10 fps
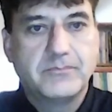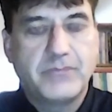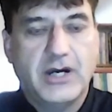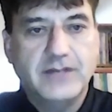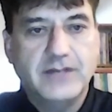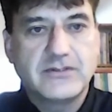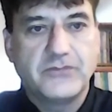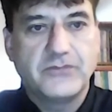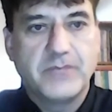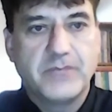parts
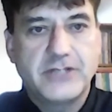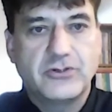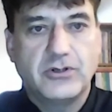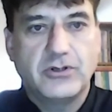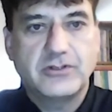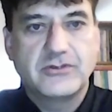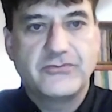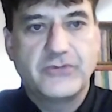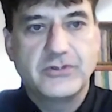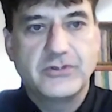of my talk. The
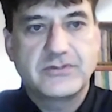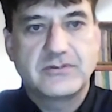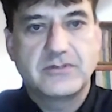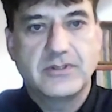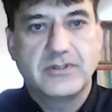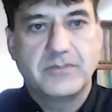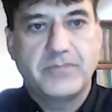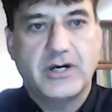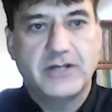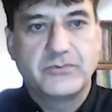first
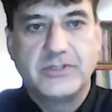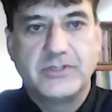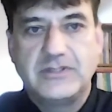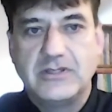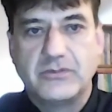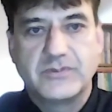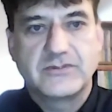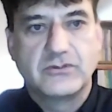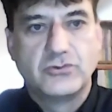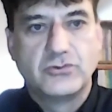part will deal with
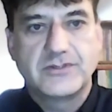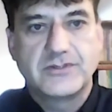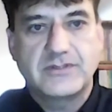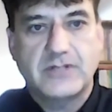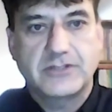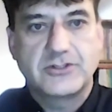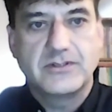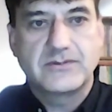solution structures